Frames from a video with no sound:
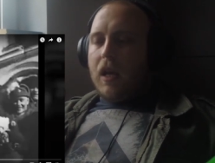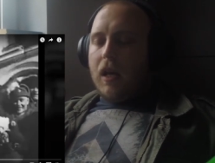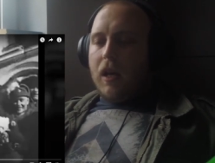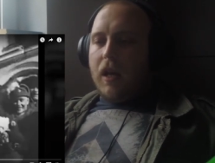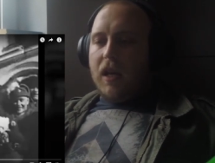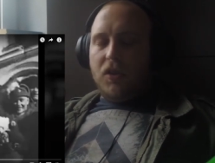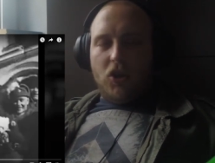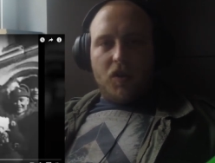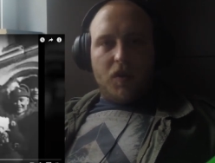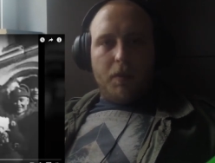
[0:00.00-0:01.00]
and
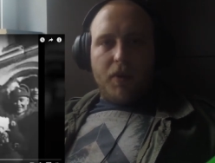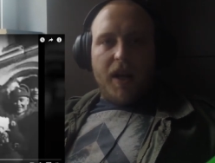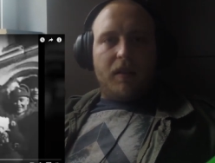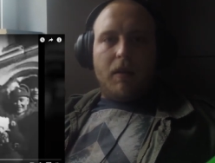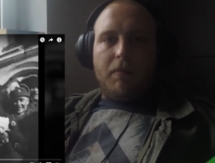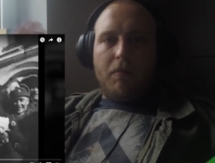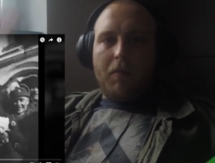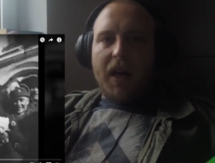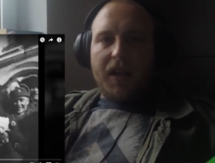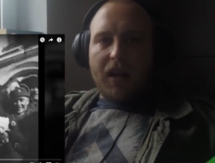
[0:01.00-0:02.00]
just to break the
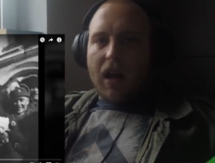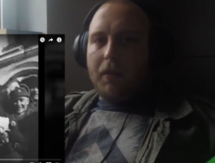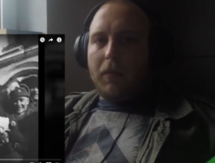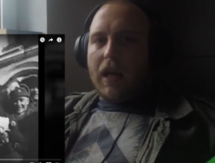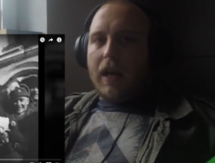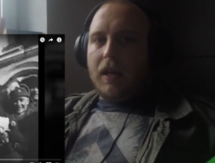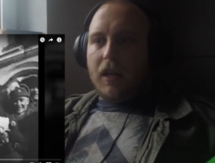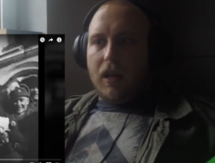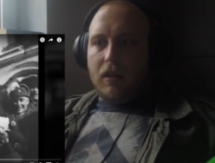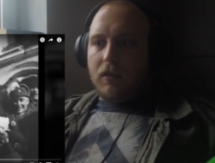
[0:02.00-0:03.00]
Mannerheim line
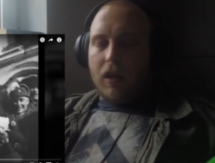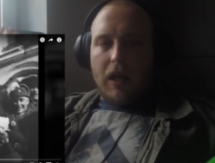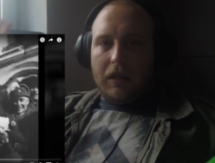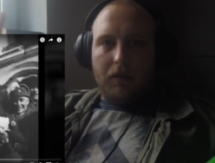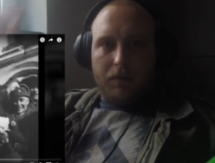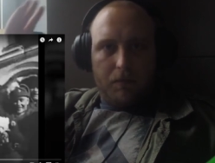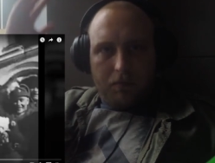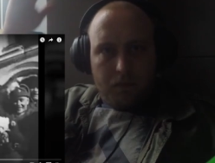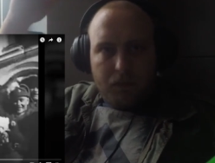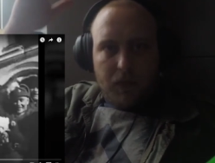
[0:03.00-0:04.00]
and
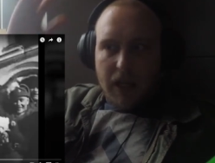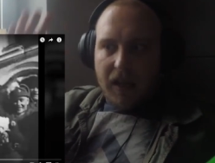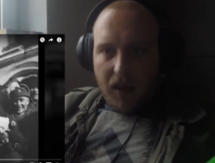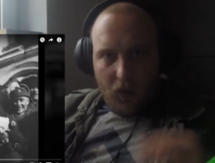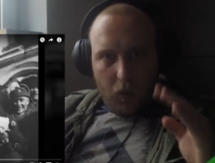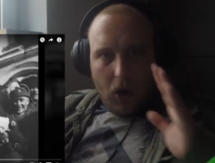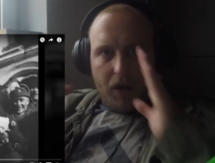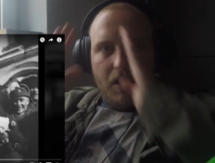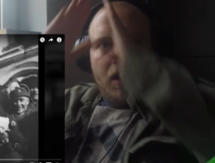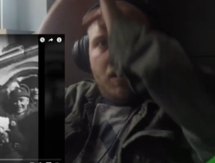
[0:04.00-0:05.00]
like in
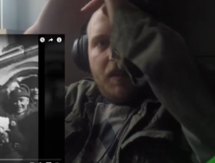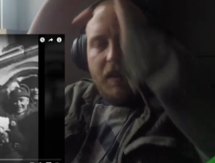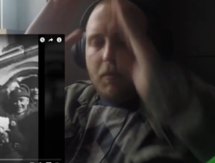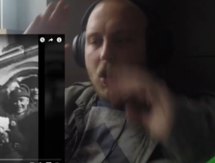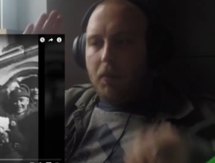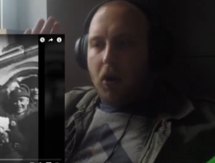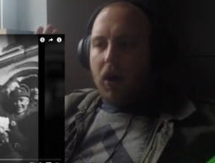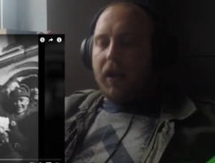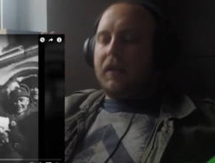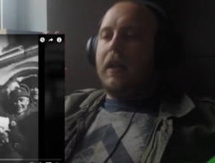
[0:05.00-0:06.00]
one small
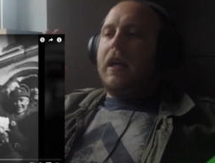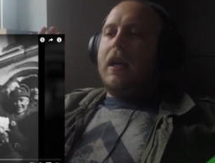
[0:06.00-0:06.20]
pocket.